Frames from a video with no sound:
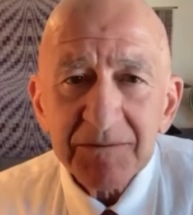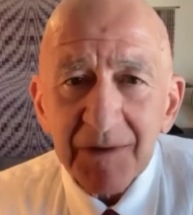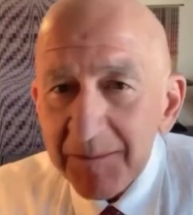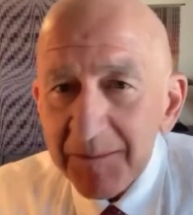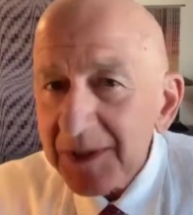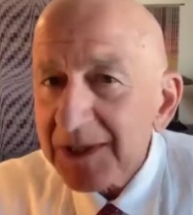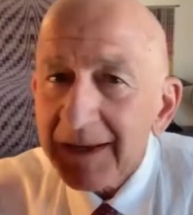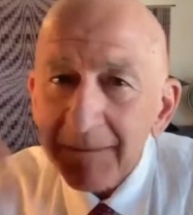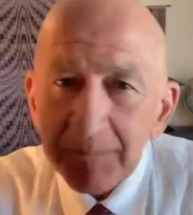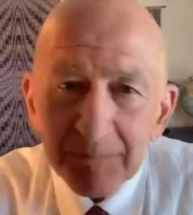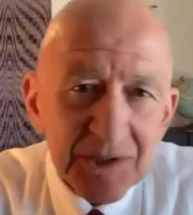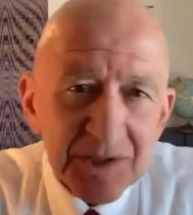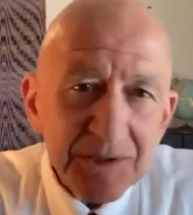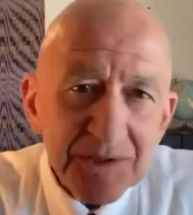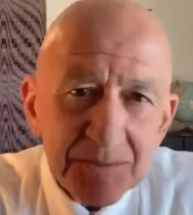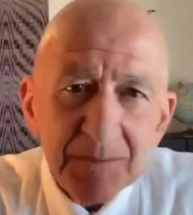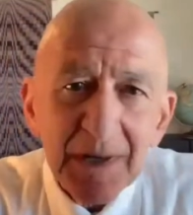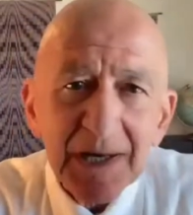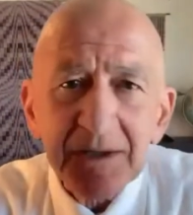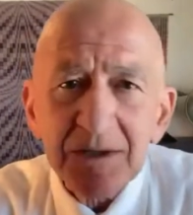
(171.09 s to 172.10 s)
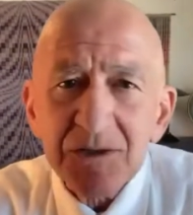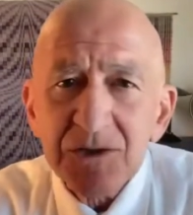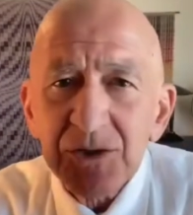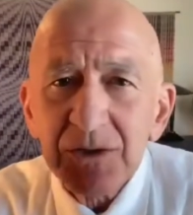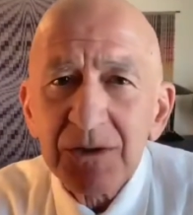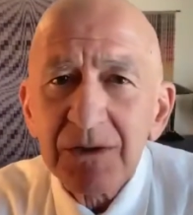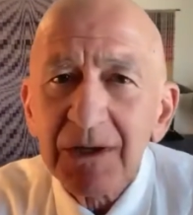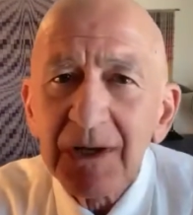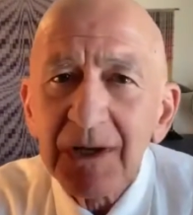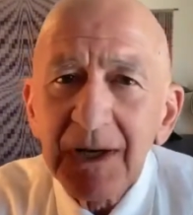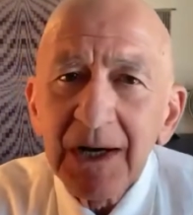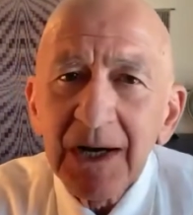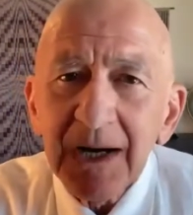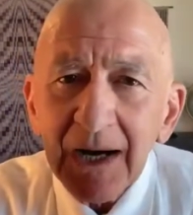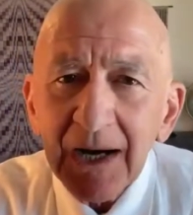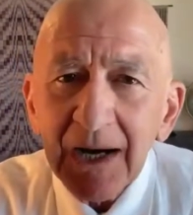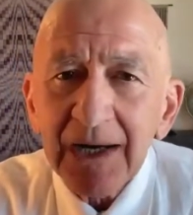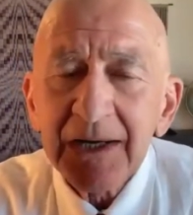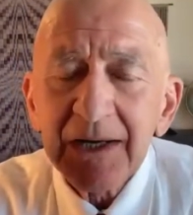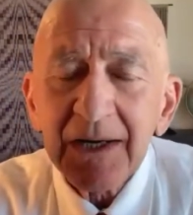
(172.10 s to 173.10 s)
I mean, I'm just making sure
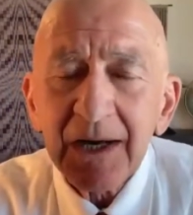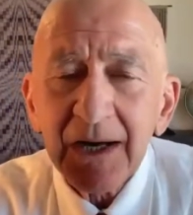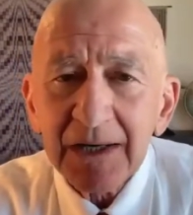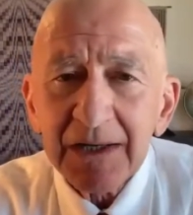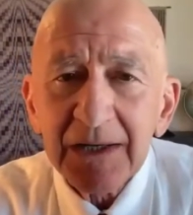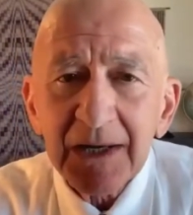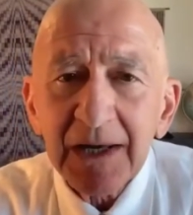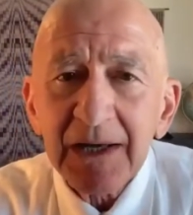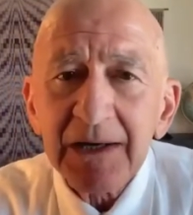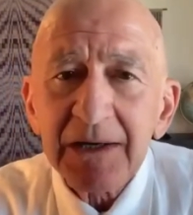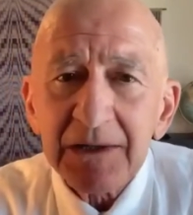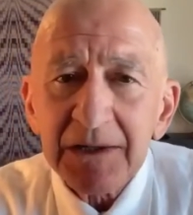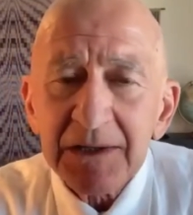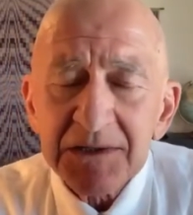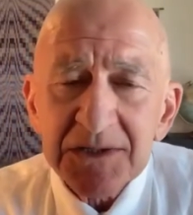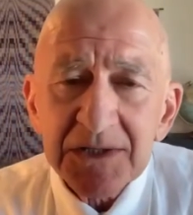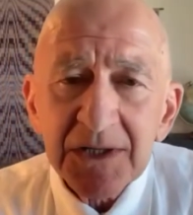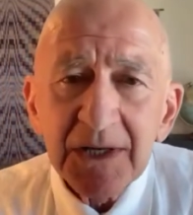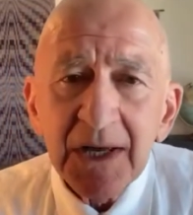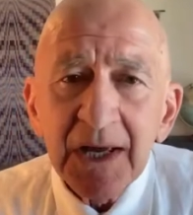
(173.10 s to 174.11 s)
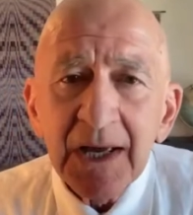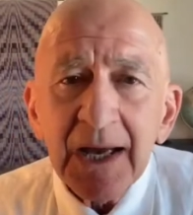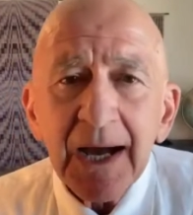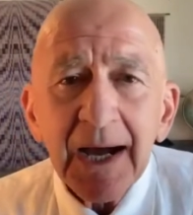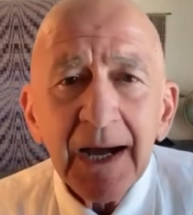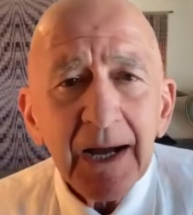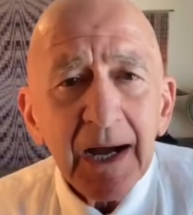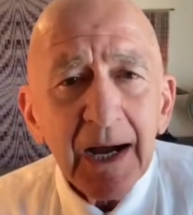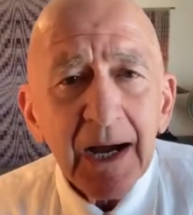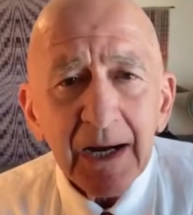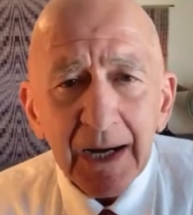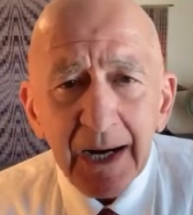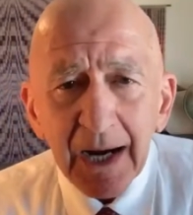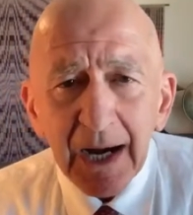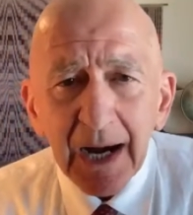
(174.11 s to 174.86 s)
I get it. I